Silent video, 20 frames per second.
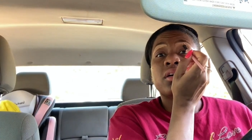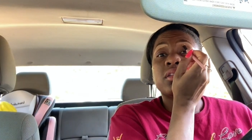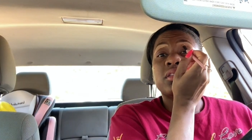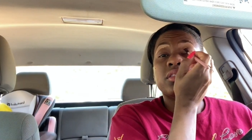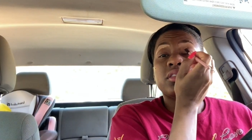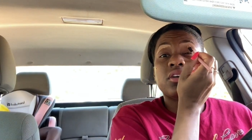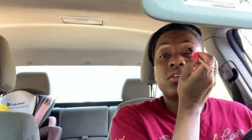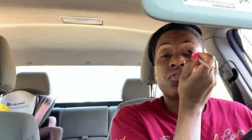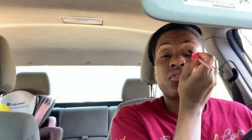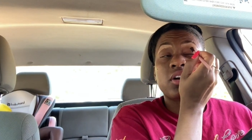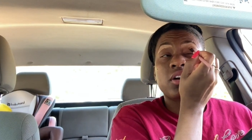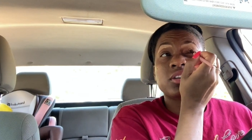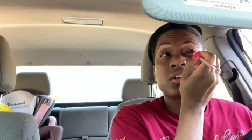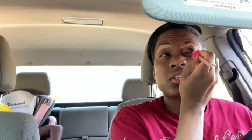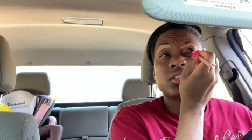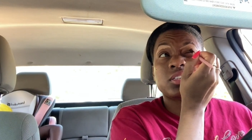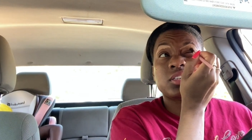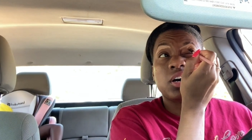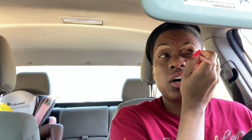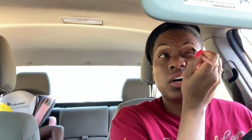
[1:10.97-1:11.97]
The
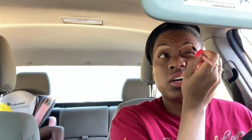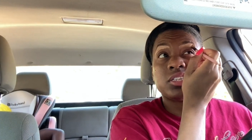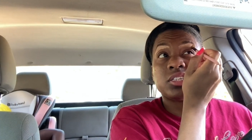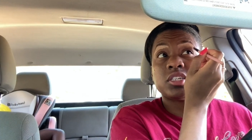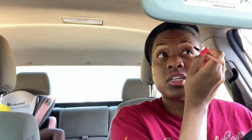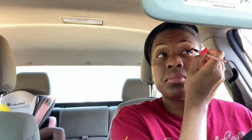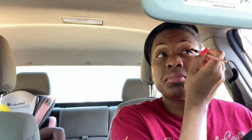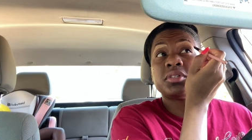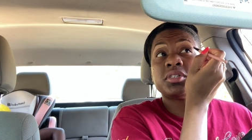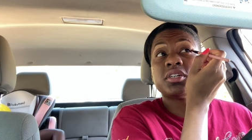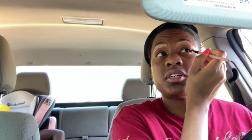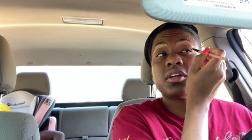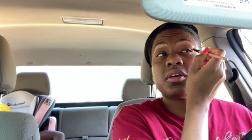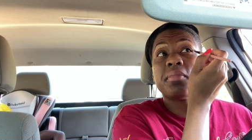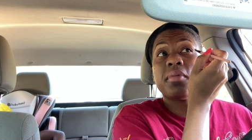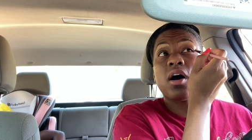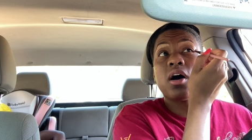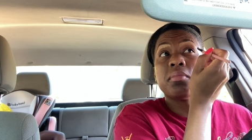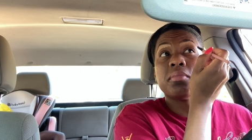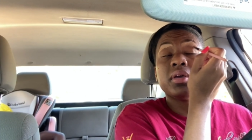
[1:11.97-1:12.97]
first assumption
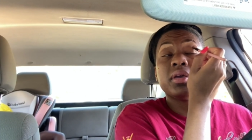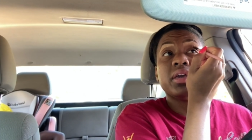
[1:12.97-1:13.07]
about me